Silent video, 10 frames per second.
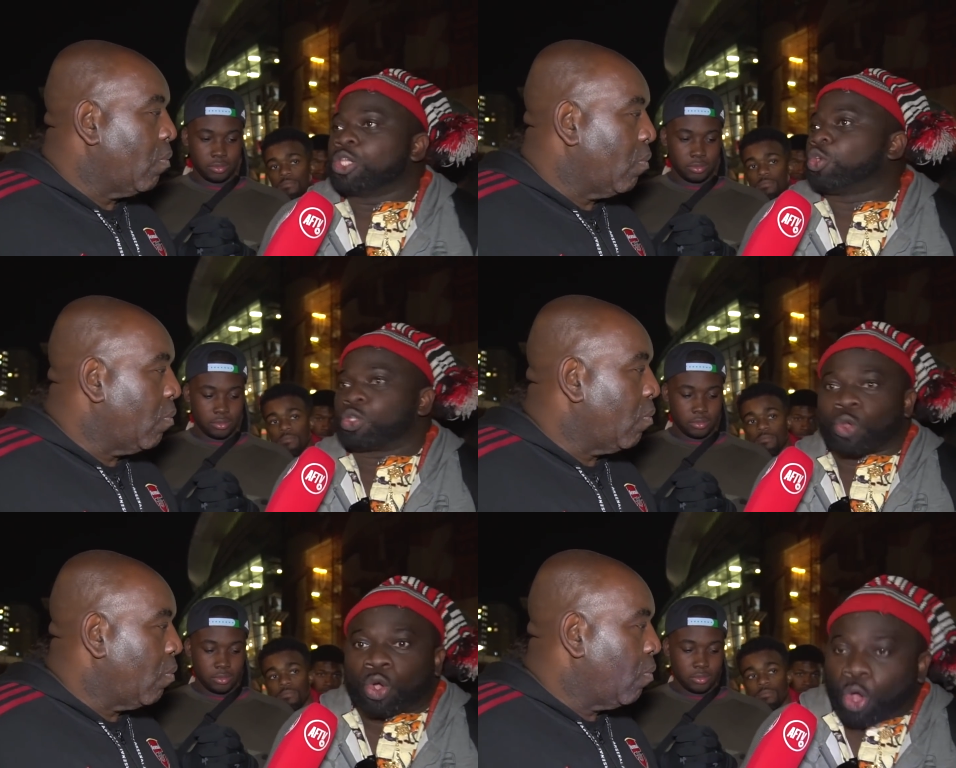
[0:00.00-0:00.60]
Speaker 1: to,
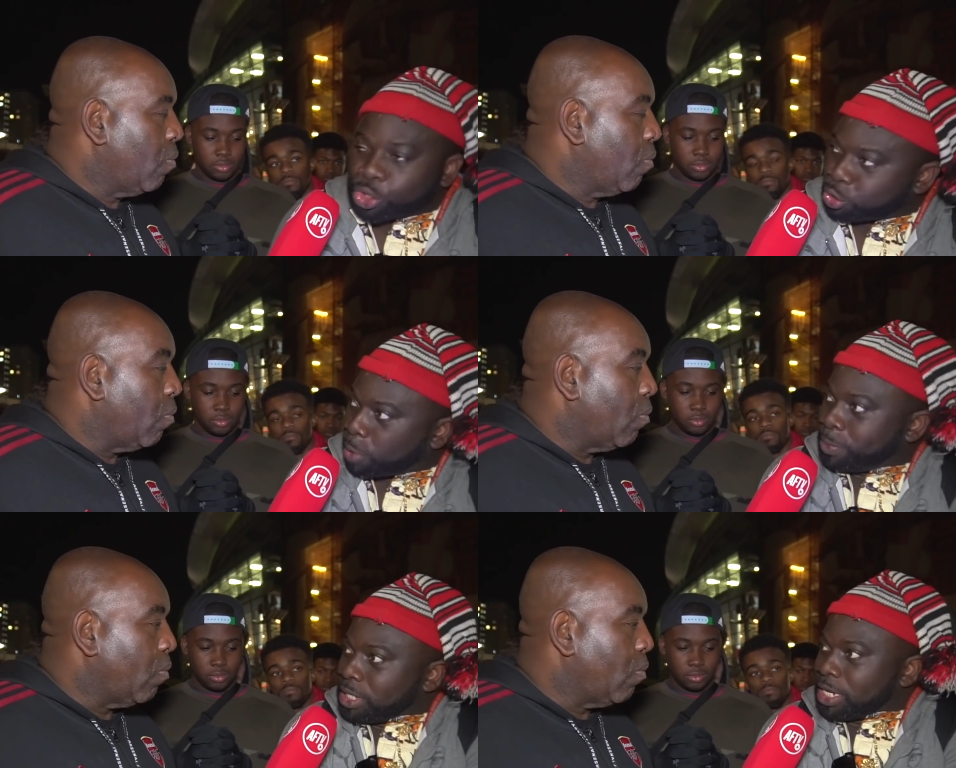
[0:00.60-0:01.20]
to cause
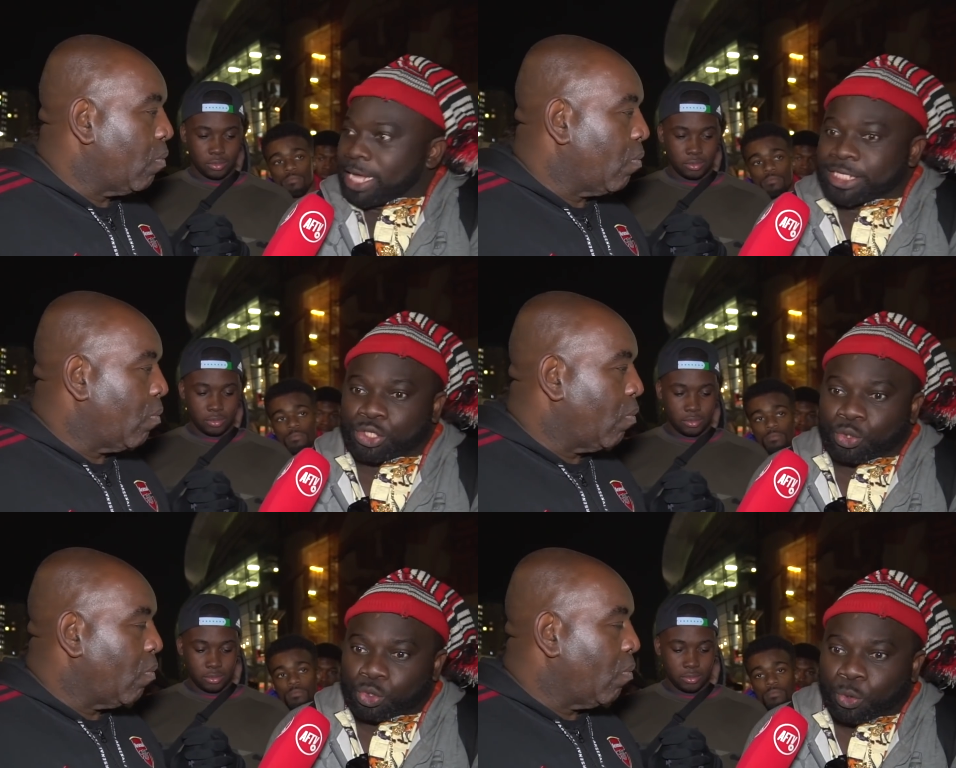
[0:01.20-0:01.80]
trouble in the eighteen,
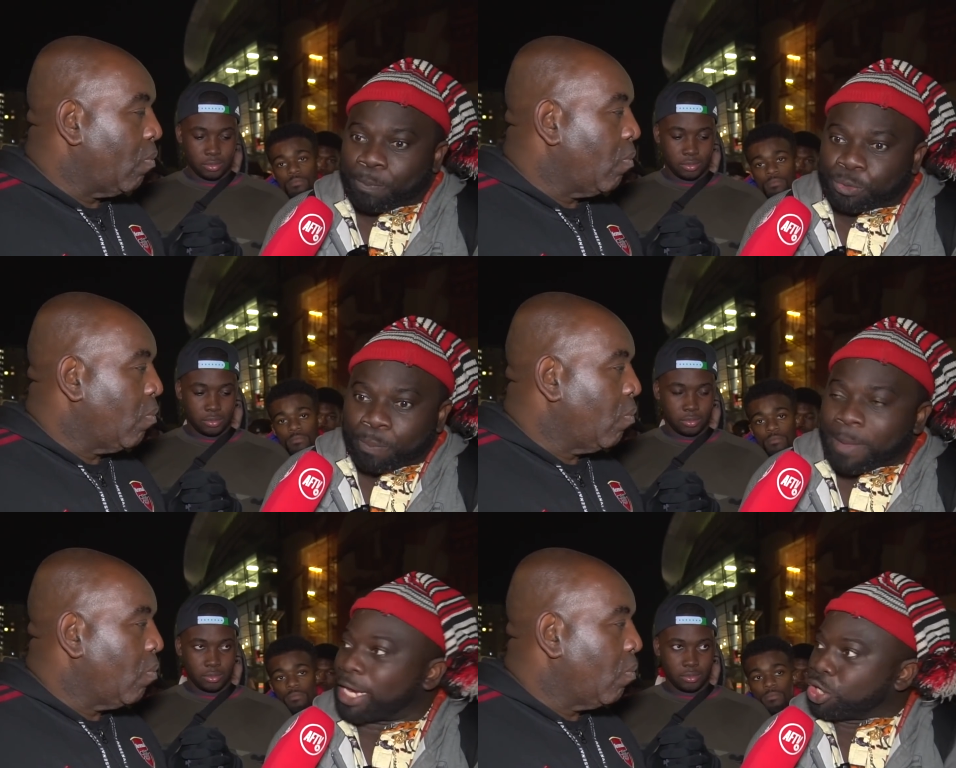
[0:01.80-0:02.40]
to, to, to
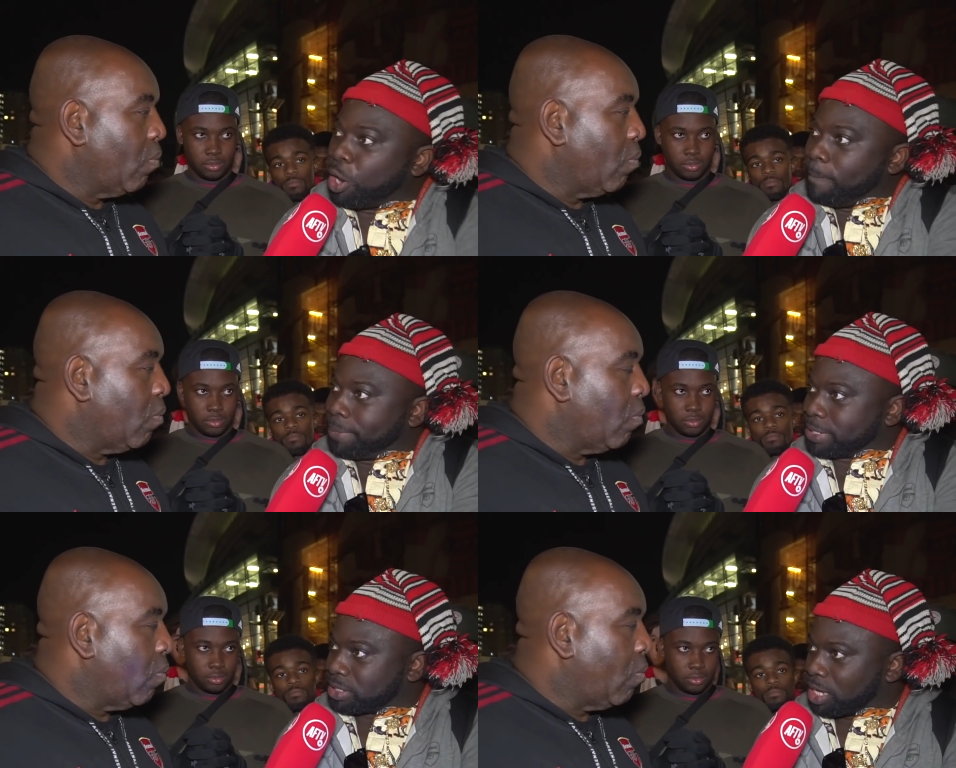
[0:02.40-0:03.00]
make
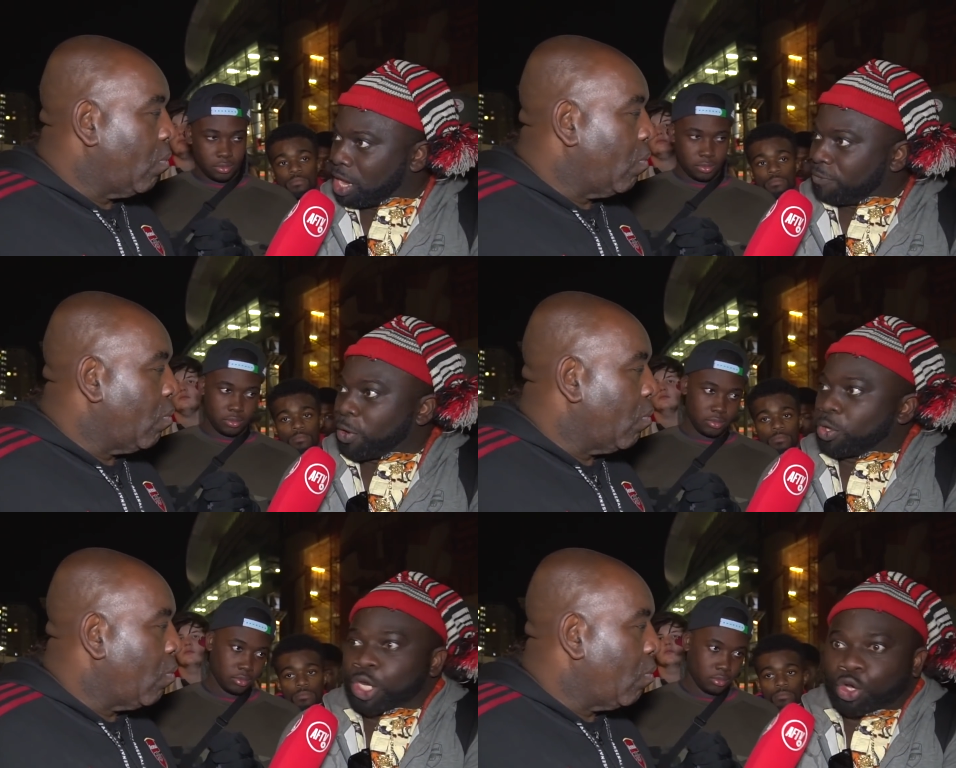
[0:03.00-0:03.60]
numbers
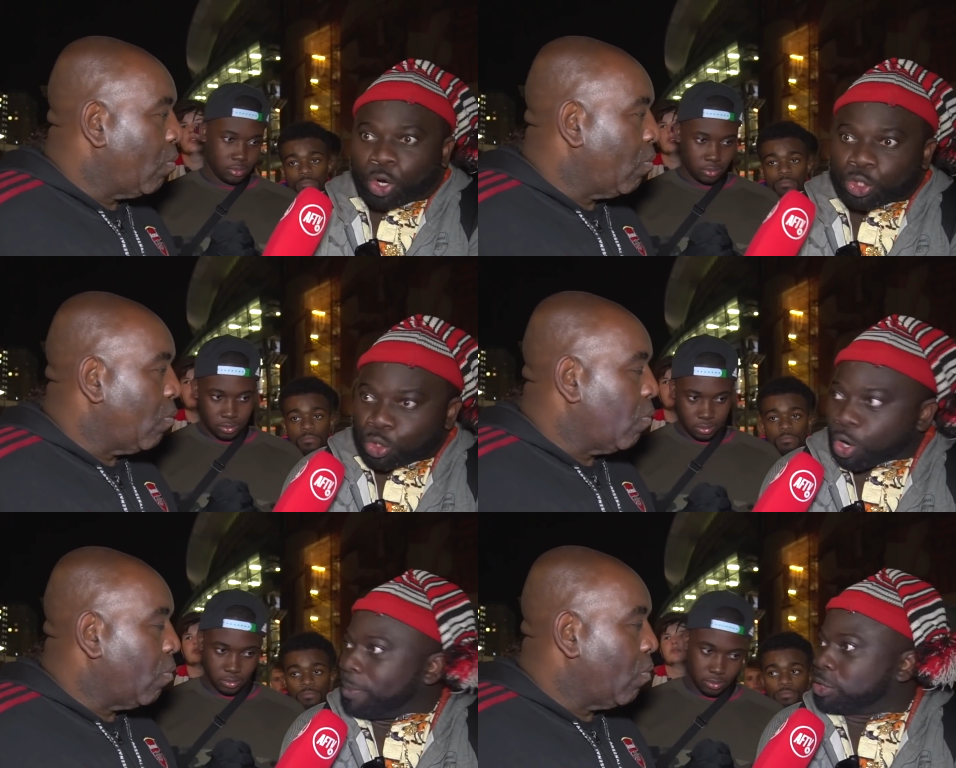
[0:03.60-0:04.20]
for the cross to
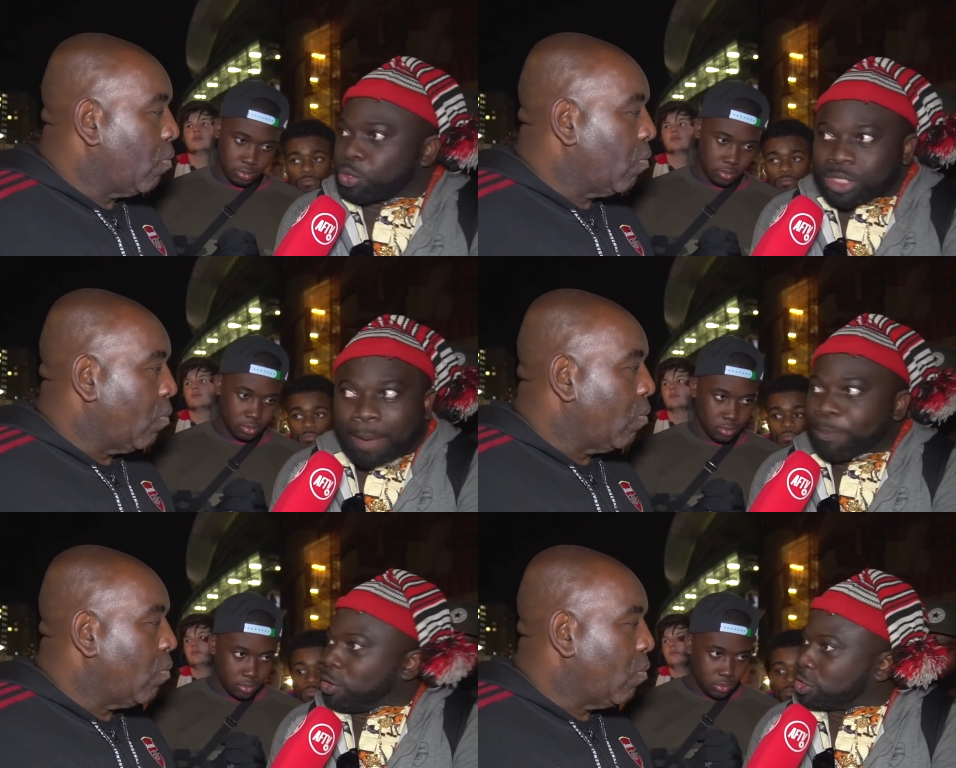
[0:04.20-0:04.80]
come in, to
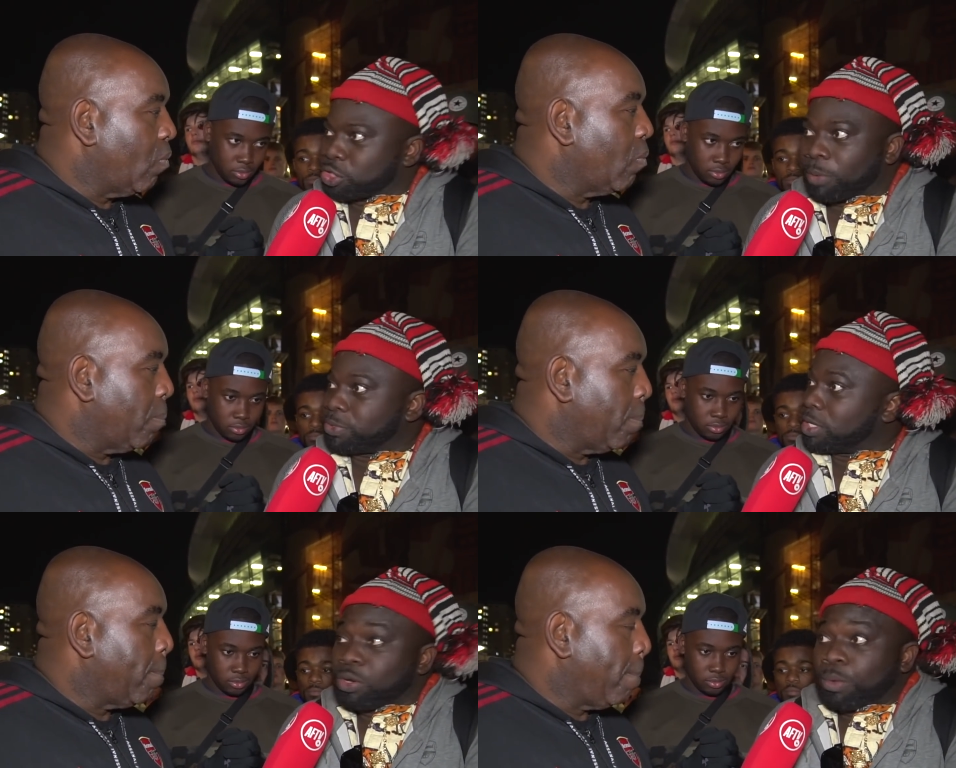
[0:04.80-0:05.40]
tap in or
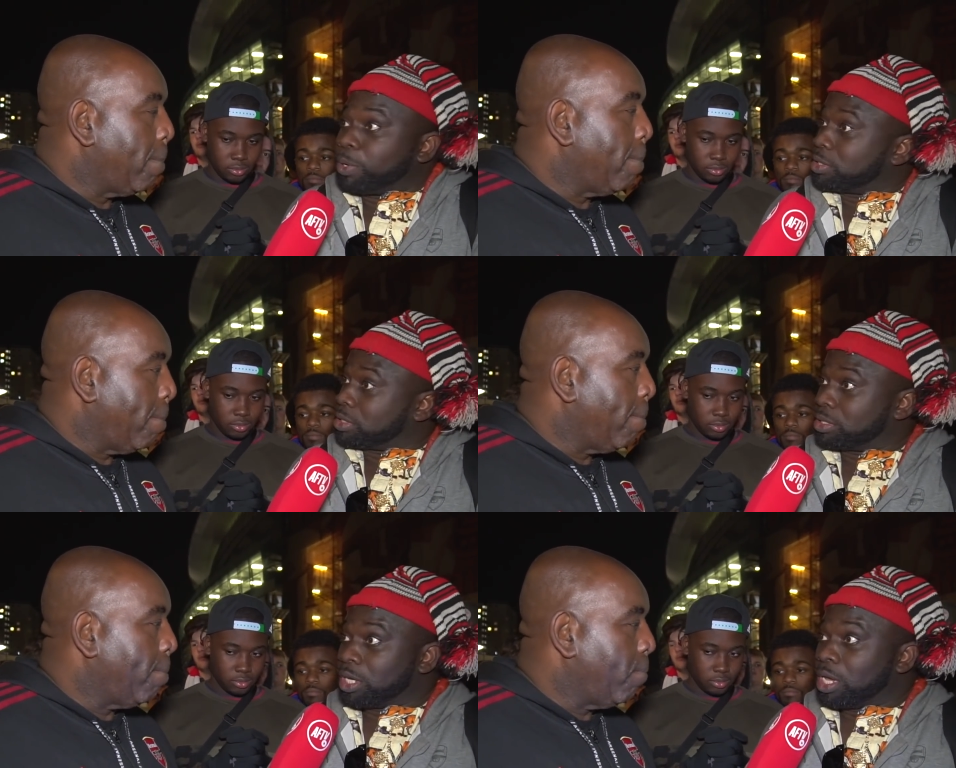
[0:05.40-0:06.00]
something? Nobody.